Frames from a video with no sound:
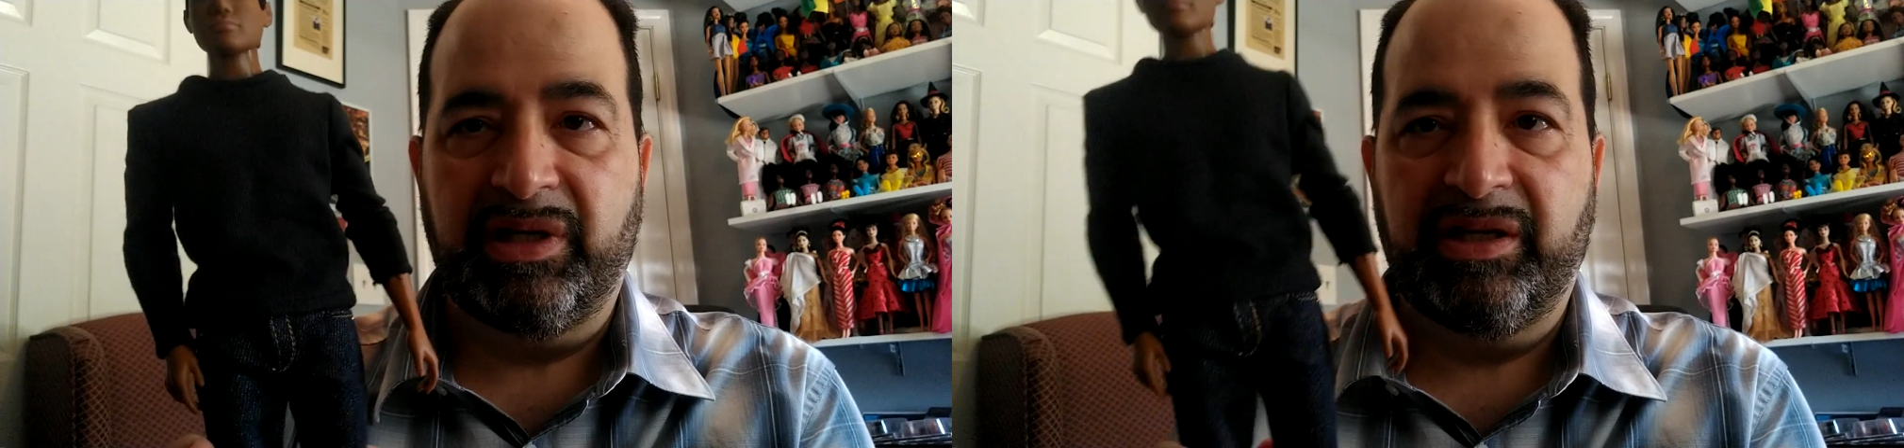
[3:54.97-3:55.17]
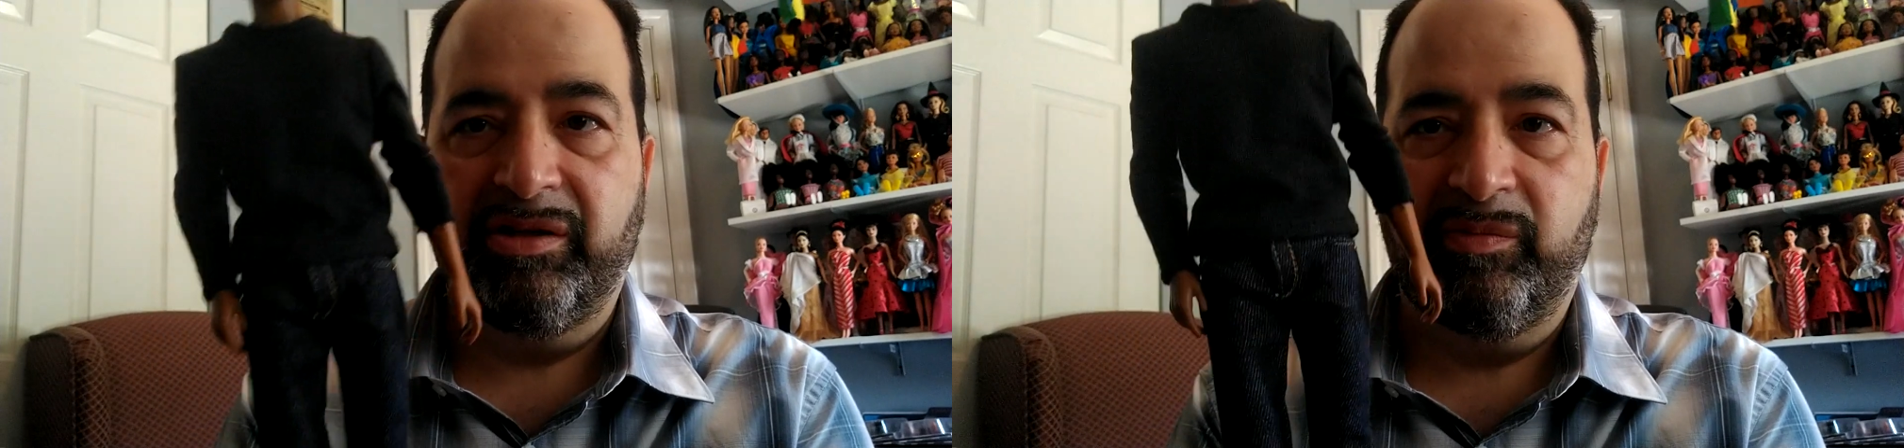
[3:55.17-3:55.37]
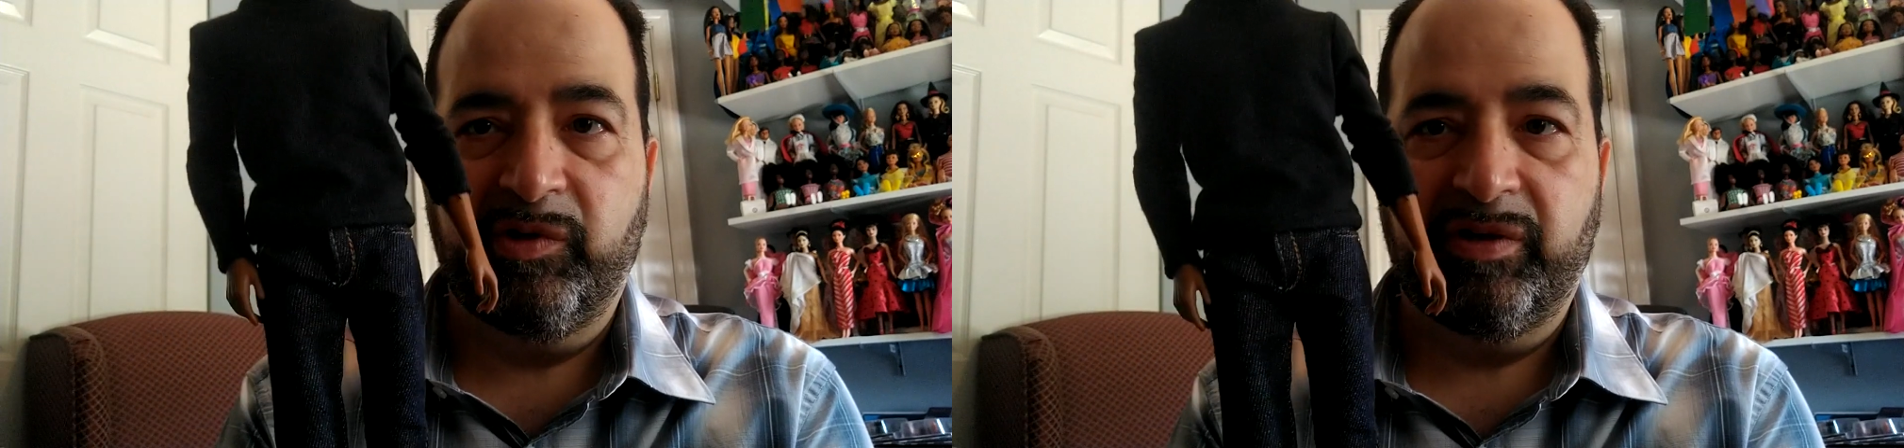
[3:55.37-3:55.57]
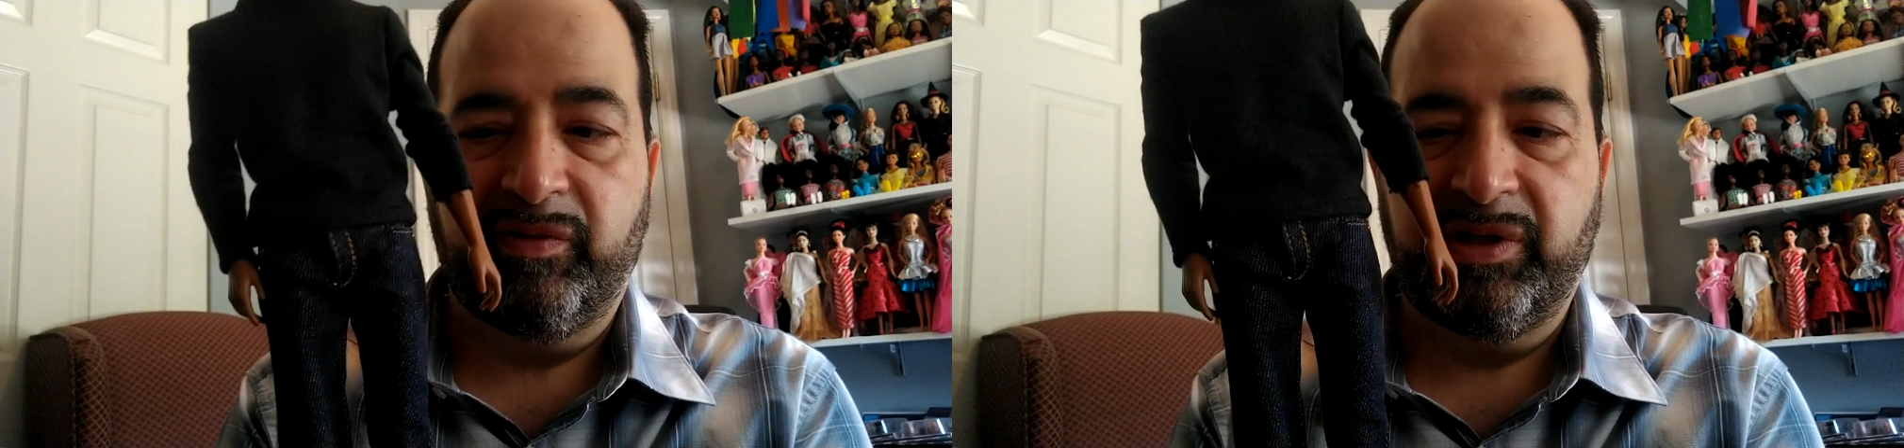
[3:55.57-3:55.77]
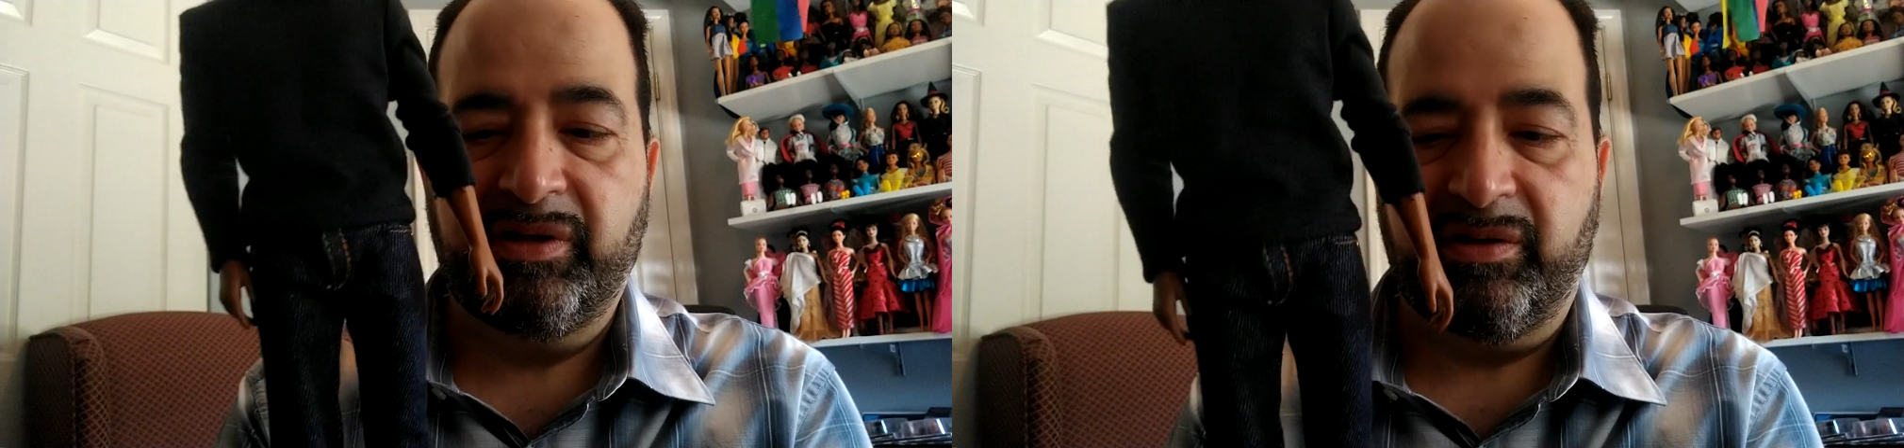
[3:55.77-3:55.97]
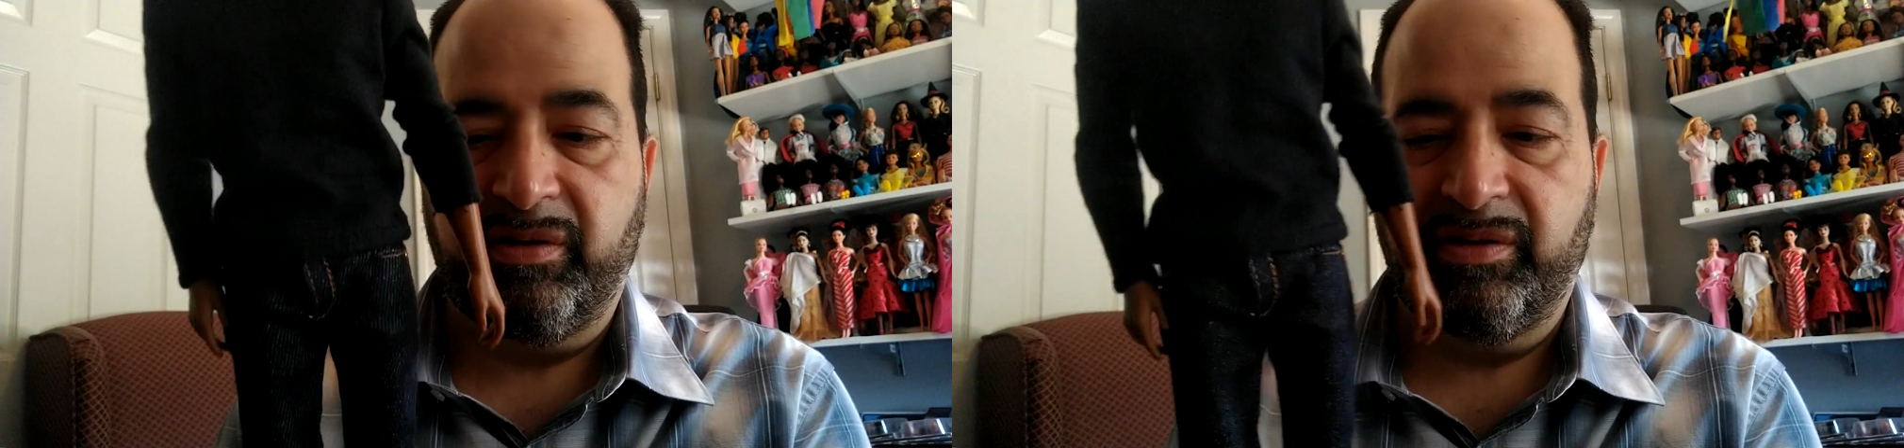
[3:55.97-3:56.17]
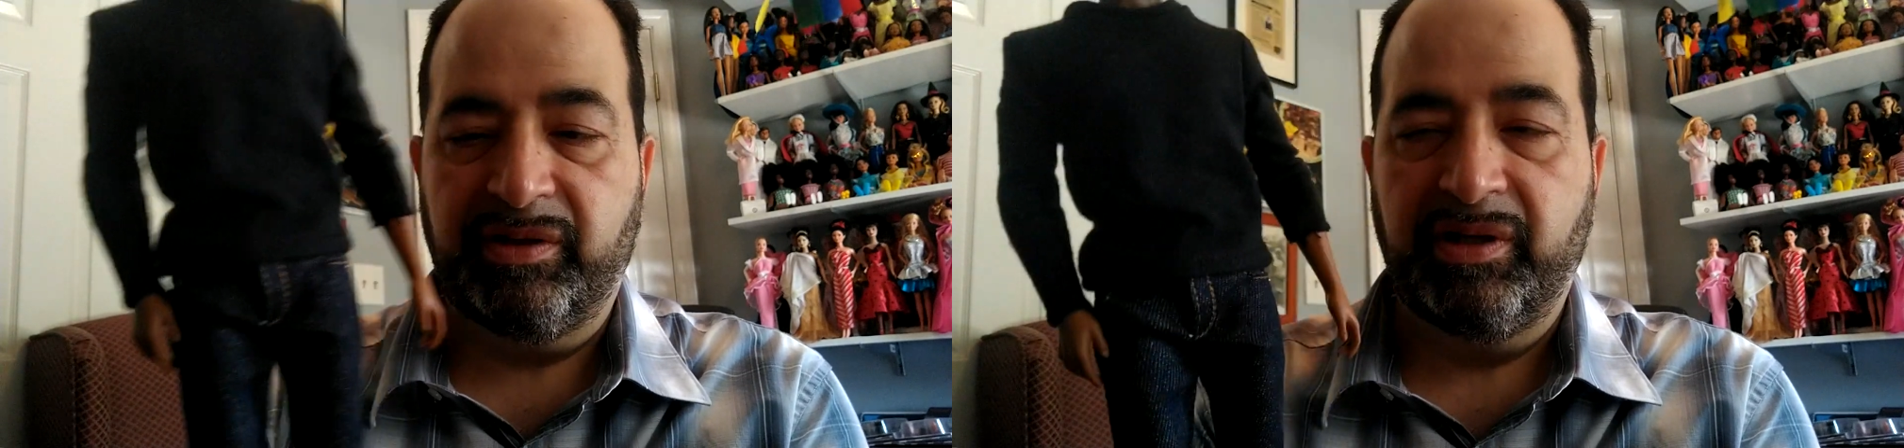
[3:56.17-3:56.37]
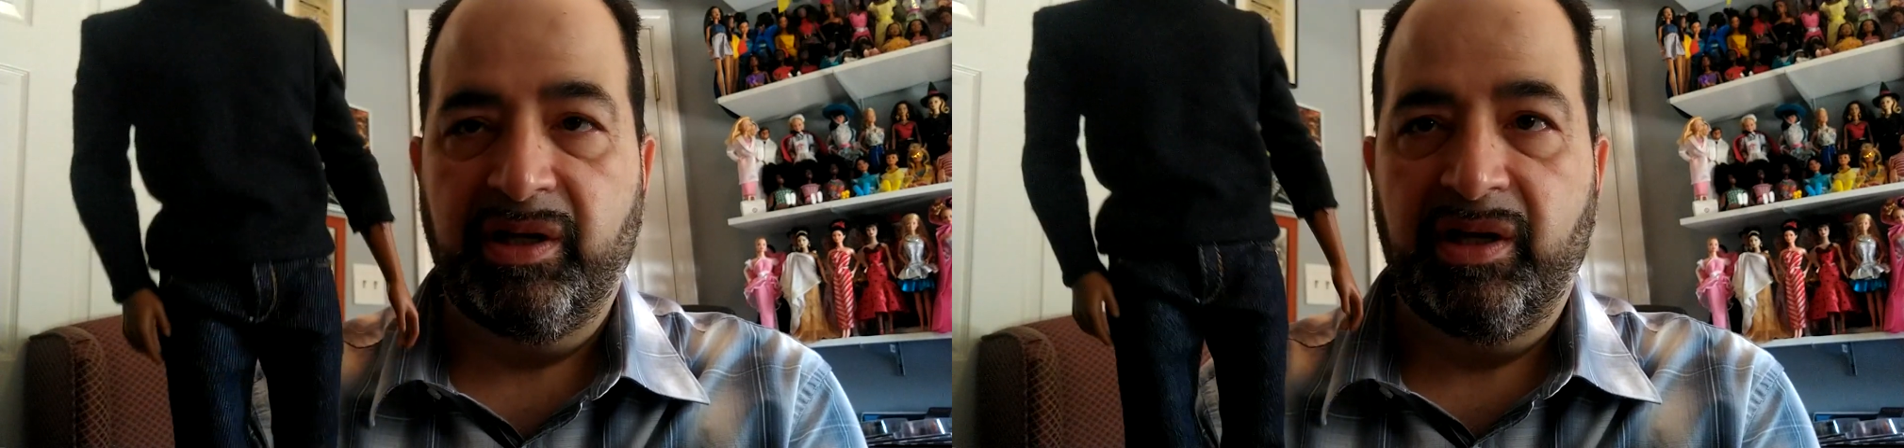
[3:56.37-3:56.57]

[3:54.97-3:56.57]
denim, whatever they called it.